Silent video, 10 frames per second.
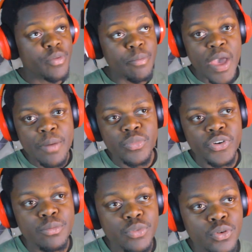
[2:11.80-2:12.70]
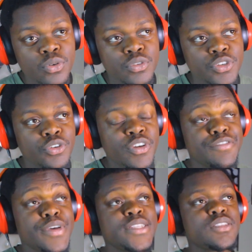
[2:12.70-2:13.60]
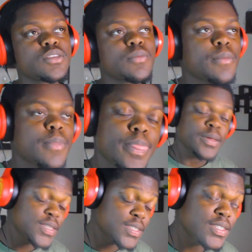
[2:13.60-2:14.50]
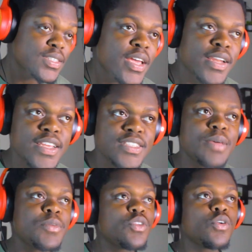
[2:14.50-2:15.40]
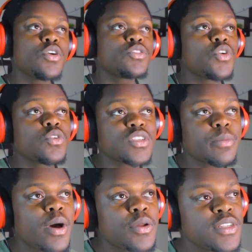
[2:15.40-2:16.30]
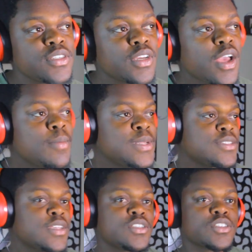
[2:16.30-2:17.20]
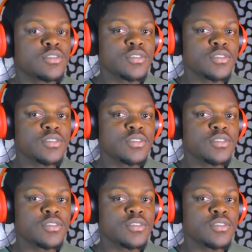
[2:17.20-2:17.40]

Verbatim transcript: rememberable you know event this is insane just let me know your thoughts about it in the comment section